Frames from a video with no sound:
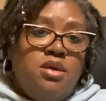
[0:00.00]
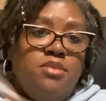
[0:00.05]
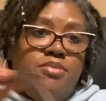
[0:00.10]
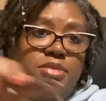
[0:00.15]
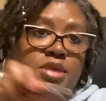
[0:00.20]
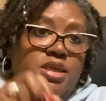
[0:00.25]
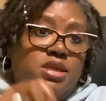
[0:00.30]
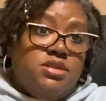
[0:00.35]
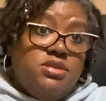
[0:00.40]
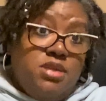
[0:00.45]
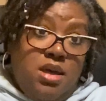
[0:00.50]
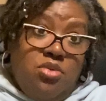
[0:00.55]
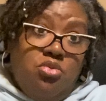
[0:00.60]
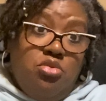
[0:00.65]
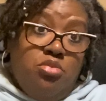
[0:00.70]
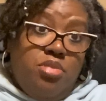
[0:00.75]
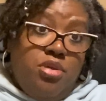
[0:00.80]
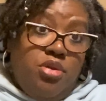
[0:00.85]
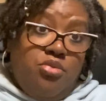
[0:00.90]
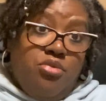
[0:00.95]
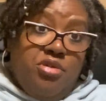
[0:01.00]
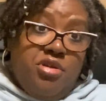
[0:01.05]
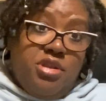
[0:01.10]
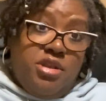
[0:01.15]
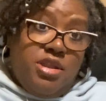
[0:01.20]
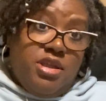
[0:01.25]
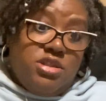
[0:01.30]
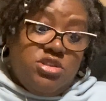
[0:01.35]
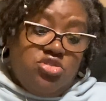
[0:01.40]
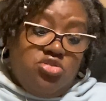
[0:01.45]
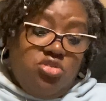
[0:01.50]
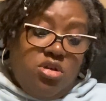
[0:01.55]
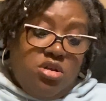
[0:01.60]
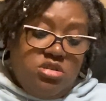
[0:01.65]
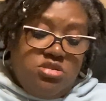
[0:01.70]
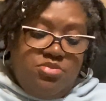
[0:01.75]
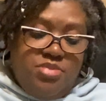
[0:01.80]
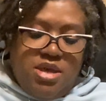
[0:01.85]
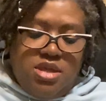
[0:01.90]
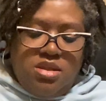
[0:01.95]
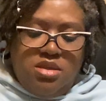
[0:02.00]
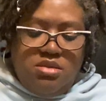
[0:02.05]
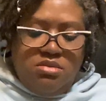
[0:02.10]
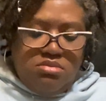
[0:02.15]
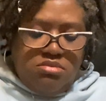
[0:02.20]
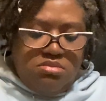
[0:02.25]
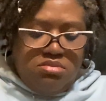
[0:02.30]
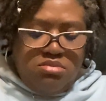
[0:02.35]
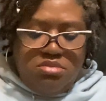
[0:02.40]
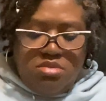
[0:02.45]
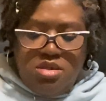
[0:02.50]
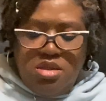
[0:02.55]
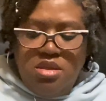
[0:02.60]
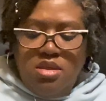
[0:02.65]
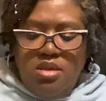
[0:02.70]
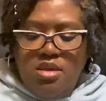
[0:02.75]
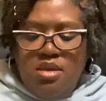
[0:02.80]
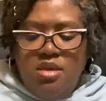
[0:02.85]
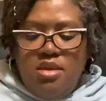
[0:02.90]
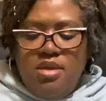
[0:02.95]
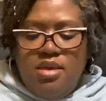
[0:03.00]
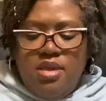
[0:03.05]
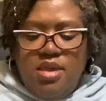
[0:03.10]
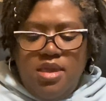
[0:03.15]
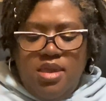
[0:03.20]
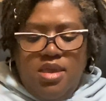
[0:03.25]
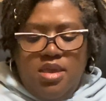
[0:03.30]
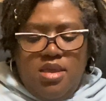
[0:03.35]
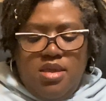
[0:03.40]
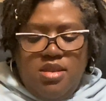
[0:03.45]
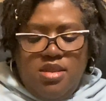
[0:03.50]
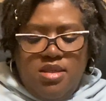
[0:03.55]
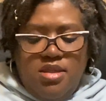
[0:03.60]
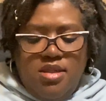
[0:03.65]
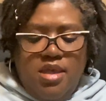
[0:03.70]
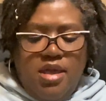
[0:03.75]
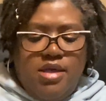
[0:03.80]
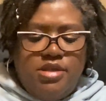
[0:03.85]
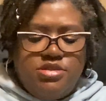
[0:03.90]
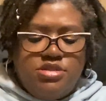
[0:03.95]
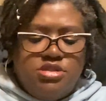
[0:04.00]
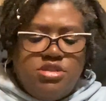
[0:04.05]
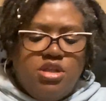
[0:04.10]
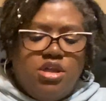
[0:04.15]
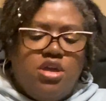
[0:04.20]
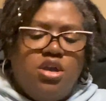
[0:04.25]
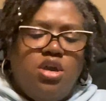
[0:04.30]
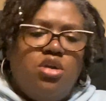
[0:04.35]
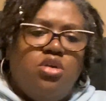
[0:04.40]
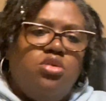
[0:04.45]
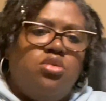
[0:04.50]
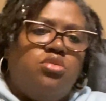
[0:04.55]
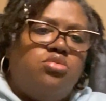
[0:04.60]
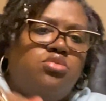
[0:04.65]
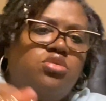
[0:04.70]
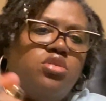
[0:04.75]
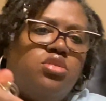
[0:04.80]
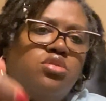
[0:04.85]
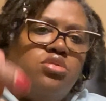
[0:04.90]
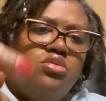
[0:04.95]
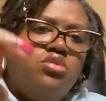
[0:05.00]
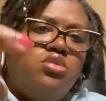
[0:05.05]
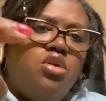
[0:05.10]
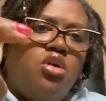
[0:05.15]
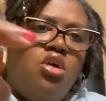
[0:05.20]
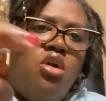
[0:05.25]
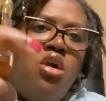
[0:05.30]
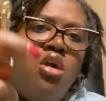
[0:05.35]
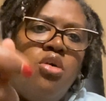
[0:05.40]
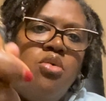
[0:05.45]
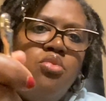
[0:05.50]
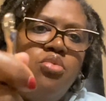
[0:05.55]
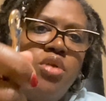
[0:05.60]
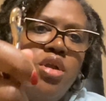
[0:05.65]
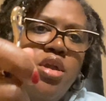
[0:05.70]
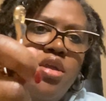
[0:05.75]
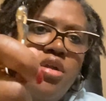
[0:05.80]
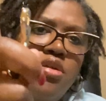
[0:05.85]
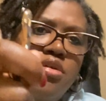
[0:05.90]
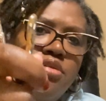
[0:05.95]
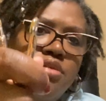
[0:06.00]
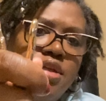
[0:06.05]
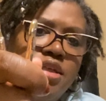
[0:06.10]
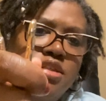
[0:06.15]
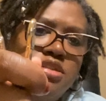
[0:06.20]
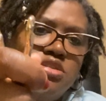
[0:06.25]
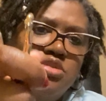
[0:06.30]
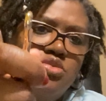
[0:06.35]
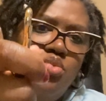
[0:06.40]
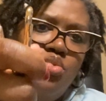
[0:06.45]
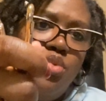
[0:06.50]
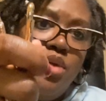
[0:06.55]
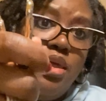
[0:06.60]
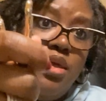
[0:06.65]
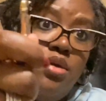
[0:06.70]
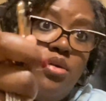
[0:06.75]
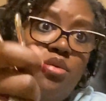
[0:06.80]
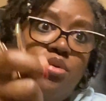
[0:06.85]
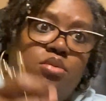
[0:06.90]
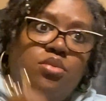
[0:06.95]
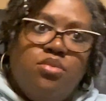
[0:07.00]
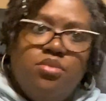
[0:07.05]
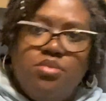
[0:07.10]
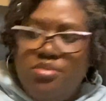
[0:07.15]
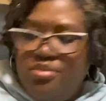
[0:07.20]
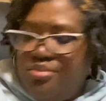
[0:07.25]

because I will be wearing it as a crossbody. And it has the gold hardware as well.